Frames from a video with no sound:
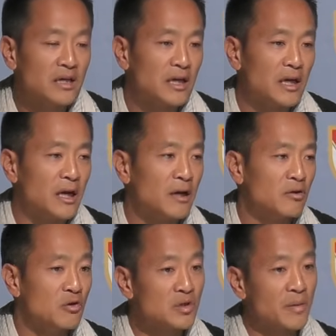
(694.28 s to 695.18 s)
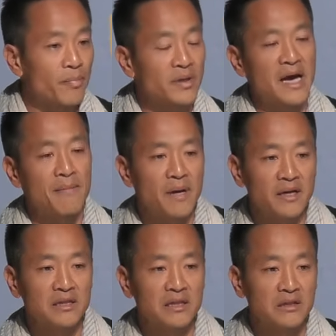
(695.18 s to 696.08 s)
in using plant
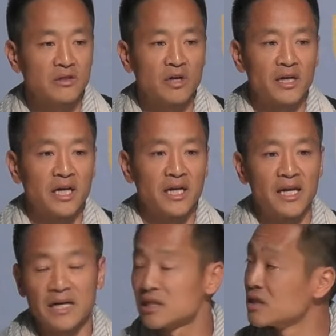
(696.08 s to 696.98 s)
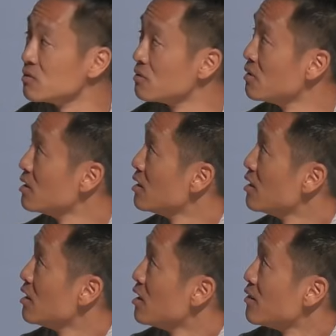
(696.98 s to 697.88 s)
medicines to try to connect to
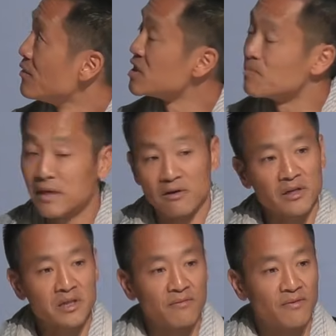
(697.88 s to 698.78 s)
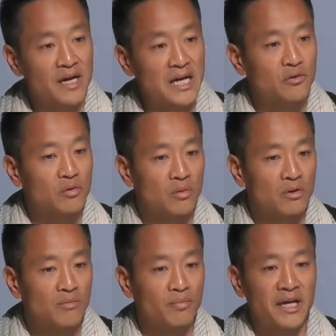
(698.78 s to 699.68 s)
the spirits of the natural
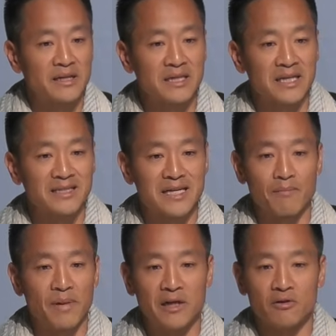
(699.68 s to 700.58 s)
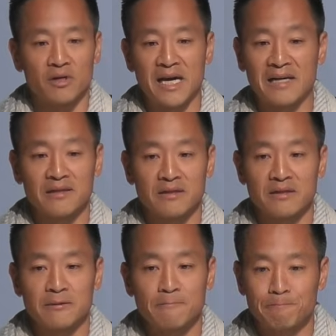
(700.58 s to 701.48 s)
world, plants like San Pedro
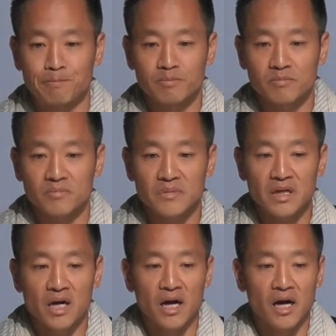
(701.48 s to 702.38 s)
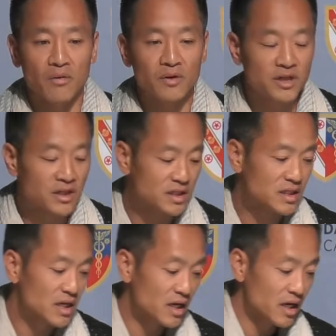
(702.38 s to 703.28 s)
cactus, uh, which is
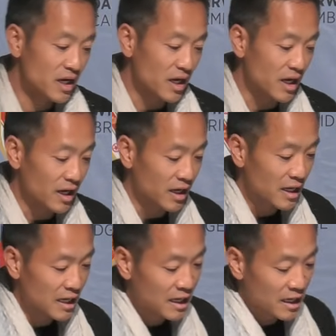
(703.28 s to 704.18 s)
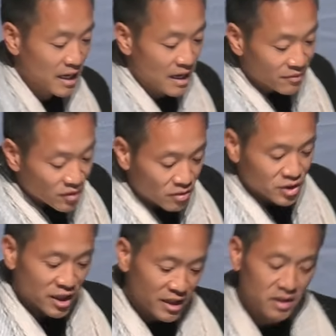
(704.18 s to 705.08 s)
a uh,
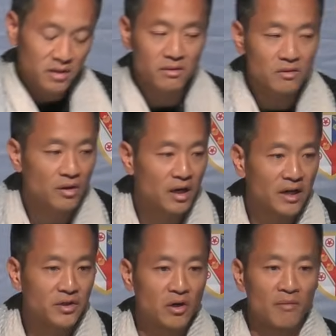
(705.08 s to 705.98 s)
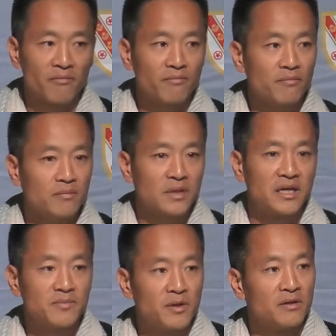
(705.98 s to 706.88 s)
entheogen, a term
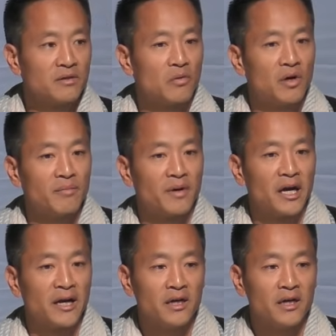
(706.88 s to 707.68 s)
that's been coined by